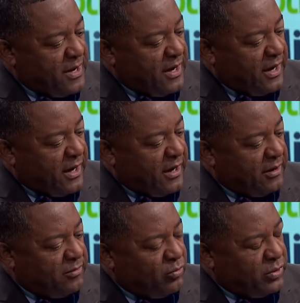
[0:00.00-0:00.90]

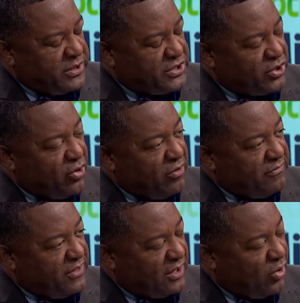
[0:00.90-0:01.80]
uh, we
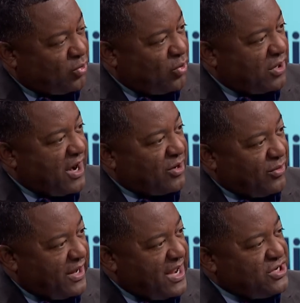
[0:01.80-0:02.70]
serve the local
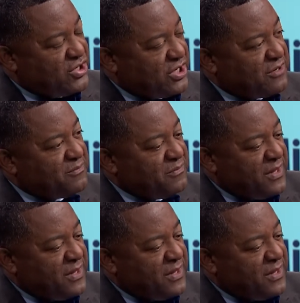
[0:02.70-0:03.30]
congregation